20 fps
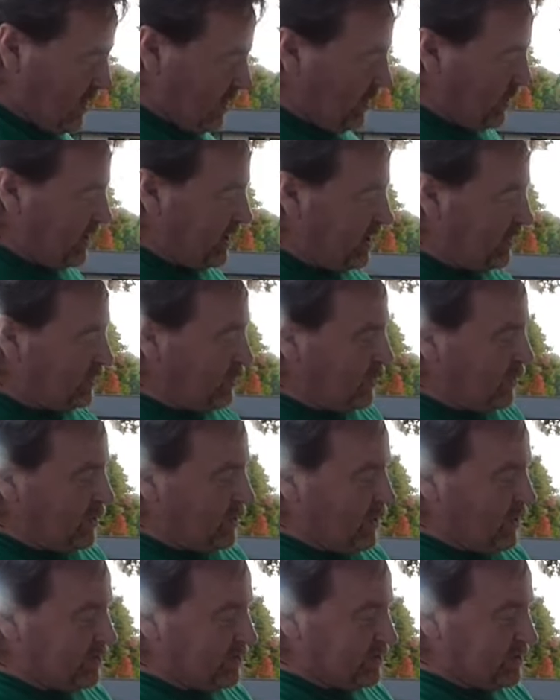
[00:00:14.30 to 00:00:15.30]
we're going to do it
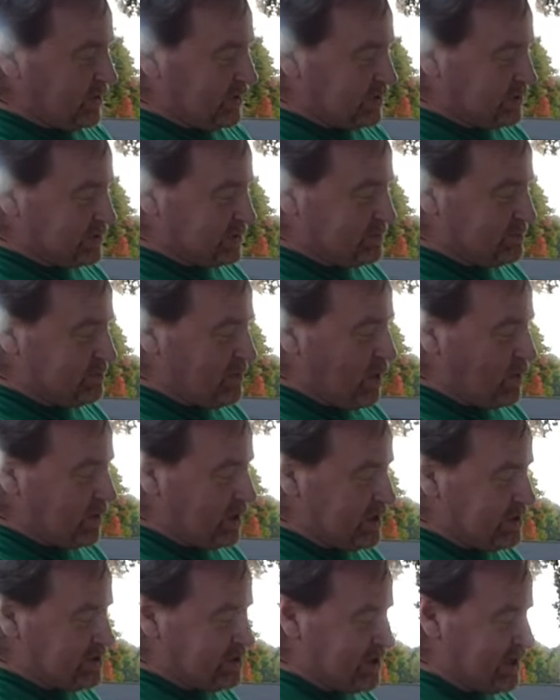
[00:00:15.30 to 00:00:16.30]
over
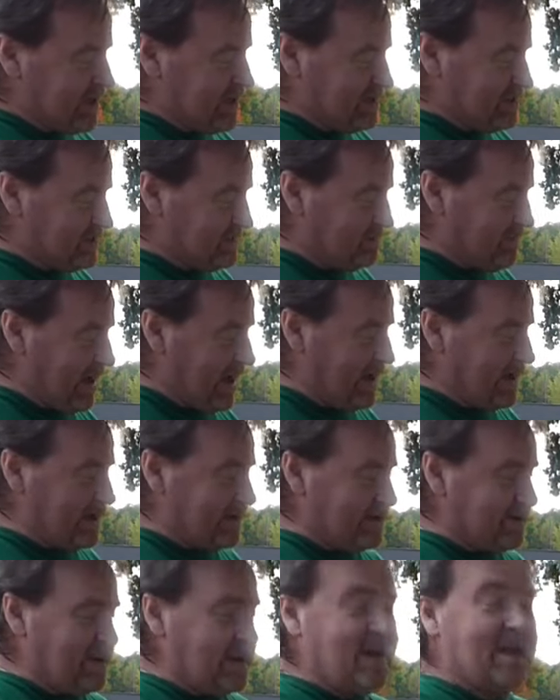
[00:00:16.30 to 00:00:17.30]
smoky cheese and
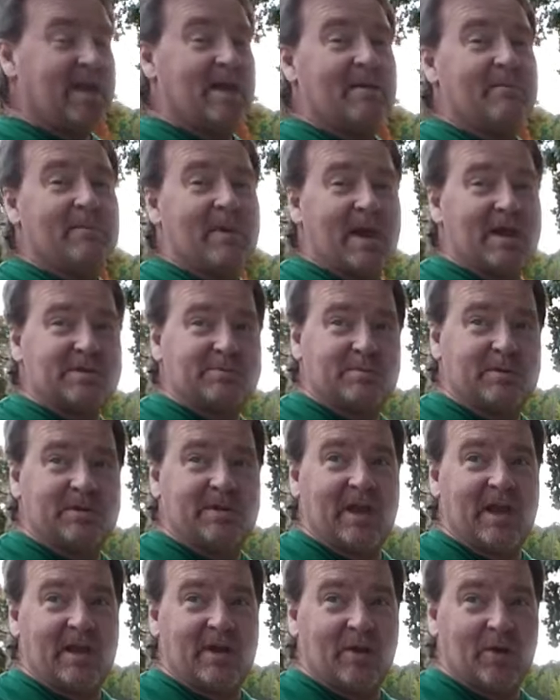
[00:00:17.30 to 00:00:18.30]
bacon mashed
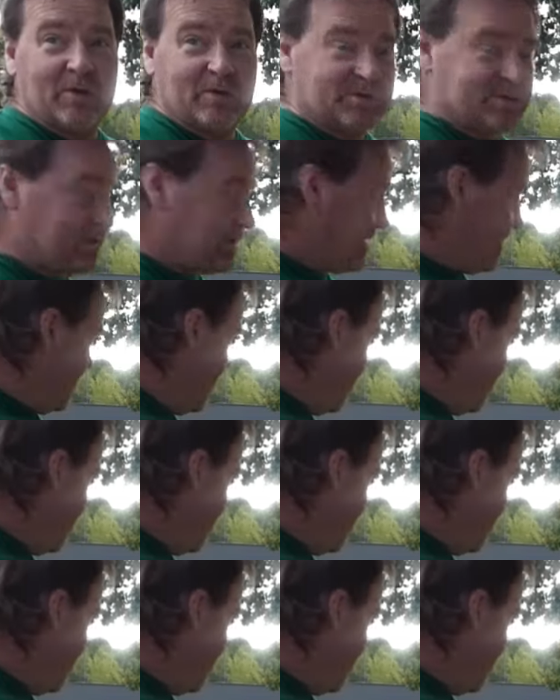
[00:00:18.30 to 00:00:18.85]
potatoes.